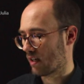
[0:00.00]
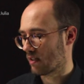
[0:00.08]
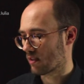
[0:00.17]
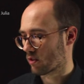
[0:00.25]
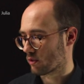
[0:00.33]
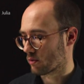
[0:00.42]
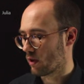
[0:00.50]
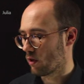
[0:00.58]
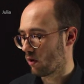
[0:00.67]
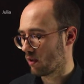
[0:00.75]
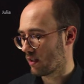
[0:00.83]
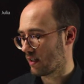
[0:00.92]

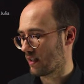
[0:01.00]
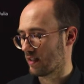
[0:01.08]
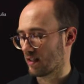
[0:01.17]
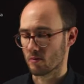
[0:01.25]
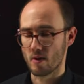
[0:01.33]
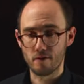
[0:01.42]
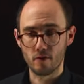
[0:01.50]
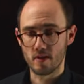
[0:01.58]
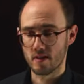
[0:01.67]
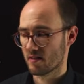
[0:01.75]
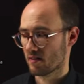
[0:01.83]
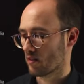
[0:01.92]
control
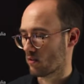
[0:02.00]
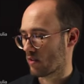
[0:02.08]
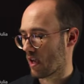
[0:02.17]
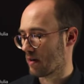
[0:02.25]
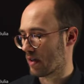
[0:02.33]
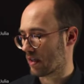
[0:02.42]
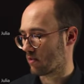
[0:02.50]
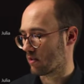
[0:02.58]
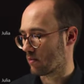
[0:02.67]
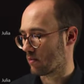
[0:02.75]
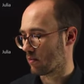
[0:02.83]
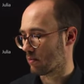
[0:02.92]
reference, so the upper
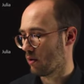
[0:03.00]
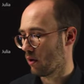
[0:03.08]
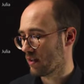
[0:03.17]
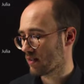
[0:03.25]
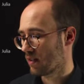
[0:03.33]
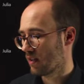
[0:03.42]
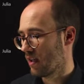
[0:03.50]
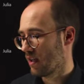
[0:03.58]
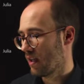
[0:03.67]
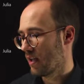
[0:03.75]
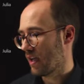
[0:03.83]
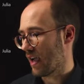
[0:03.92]
equilibrium point,
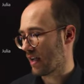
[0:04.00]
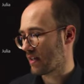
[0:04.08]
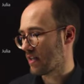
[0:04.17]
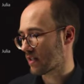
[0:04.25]
and here